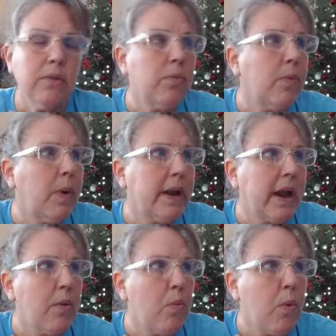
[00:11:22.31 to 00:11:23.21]
what
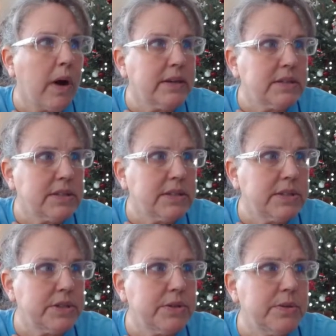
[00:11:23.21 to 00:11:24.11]
I want to
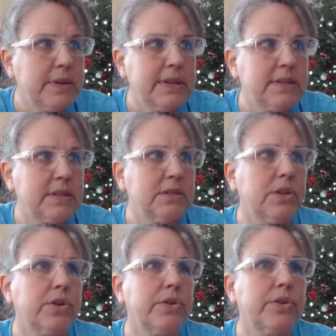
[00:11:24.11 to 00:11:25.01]
do is
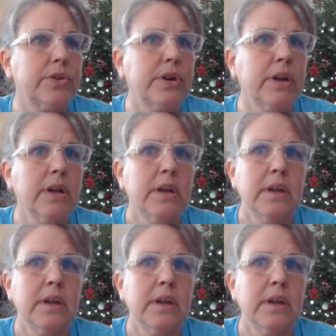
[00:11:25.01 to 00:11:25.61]
learn